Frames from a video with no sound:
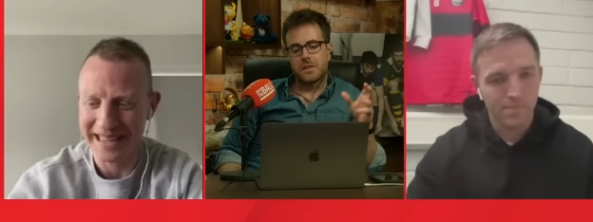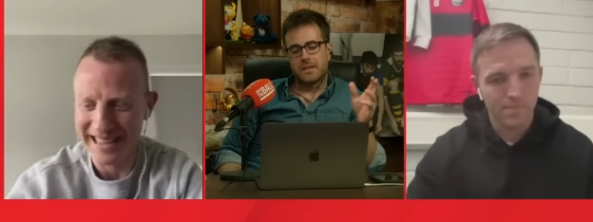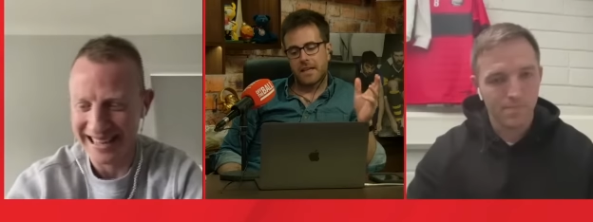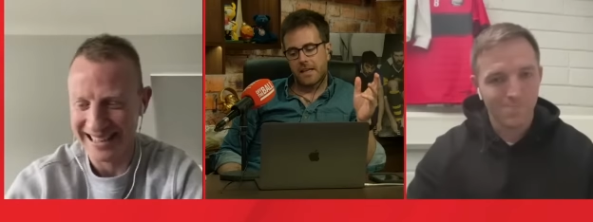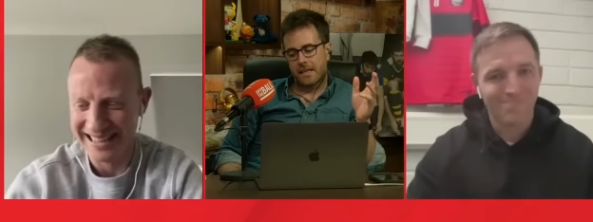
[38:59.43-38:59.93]

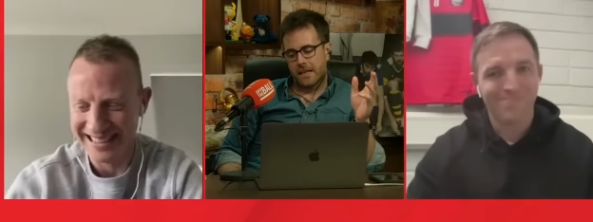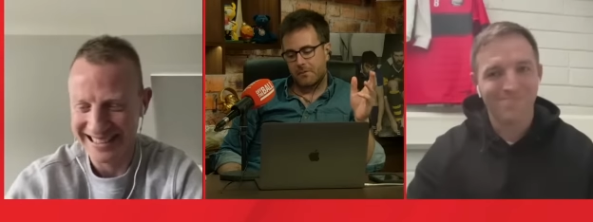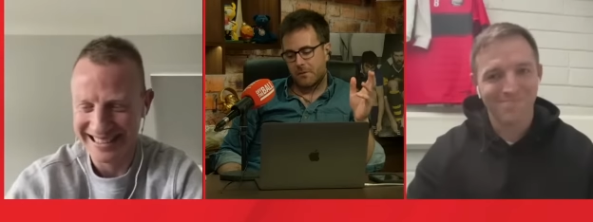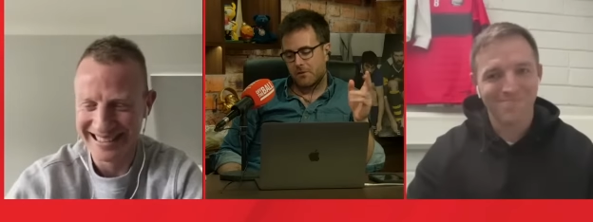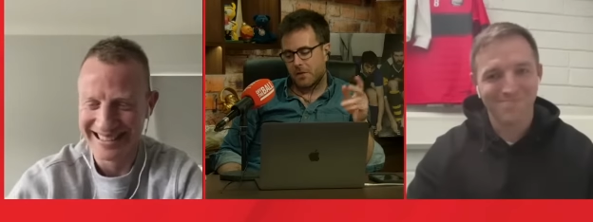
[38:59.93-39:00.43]
Speaker 1: They
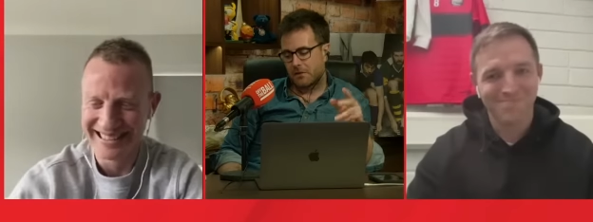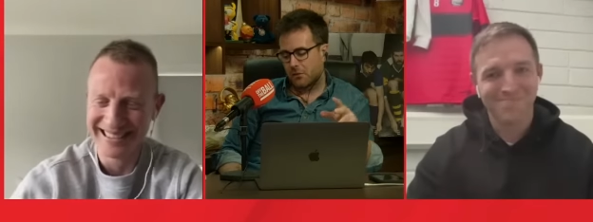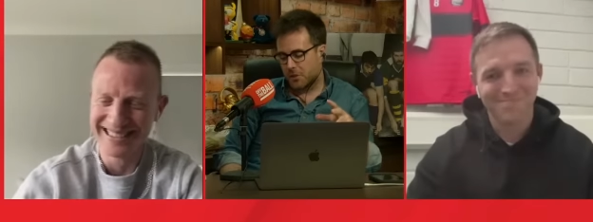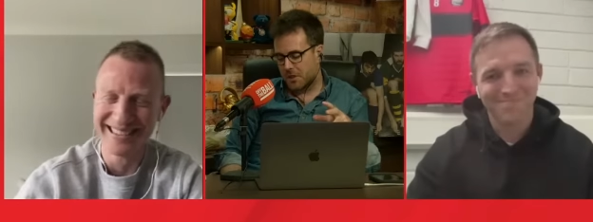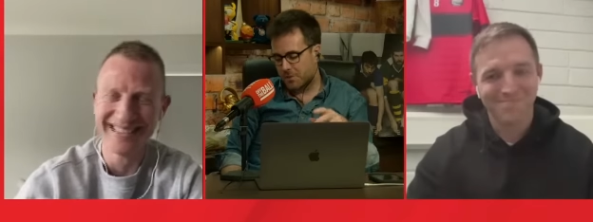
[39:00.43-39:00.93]
finished
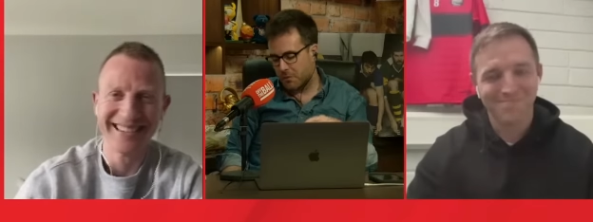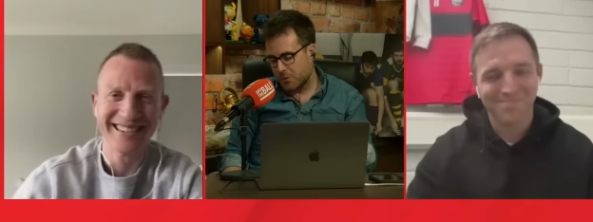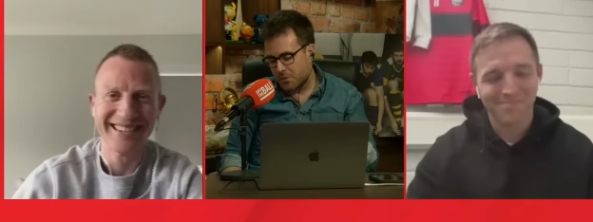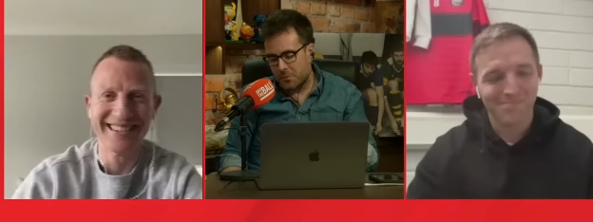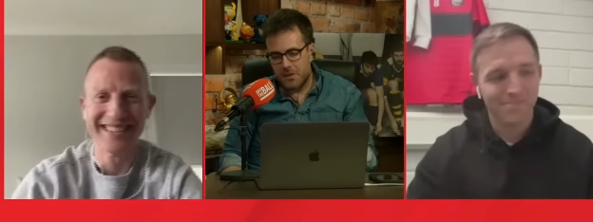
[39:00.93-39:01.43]
14
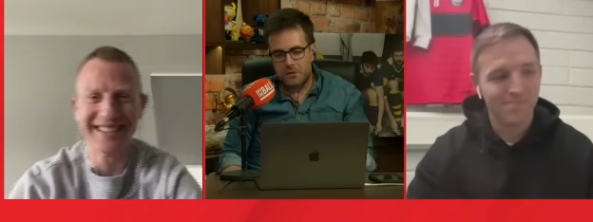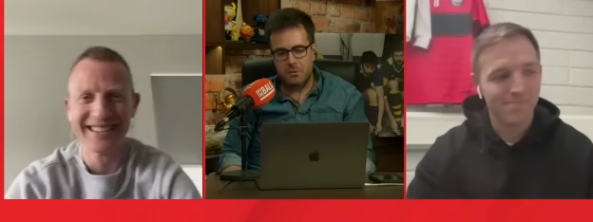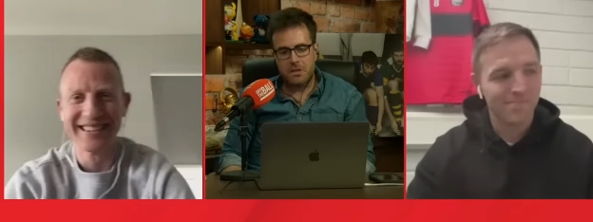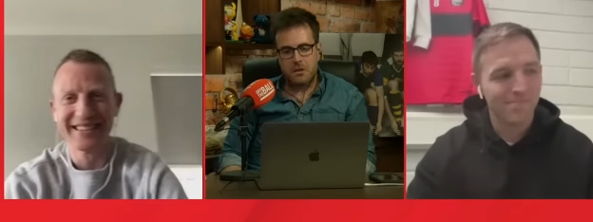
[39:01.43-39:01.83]
points apiece with